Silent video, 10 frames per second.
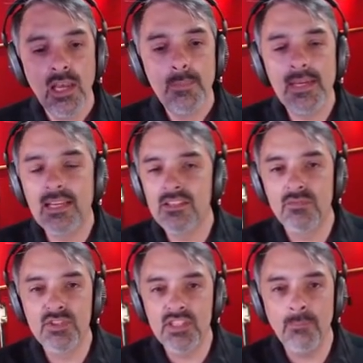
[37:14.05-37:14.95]
Because if
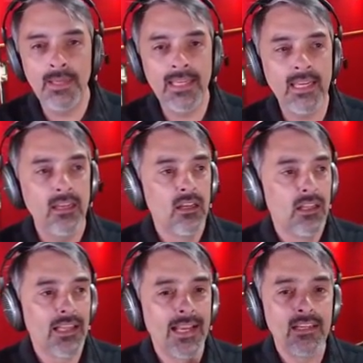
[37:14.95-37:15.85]
somebody
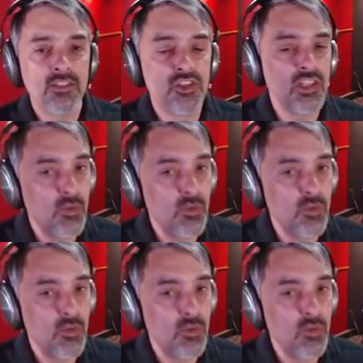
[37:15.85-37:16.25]
like just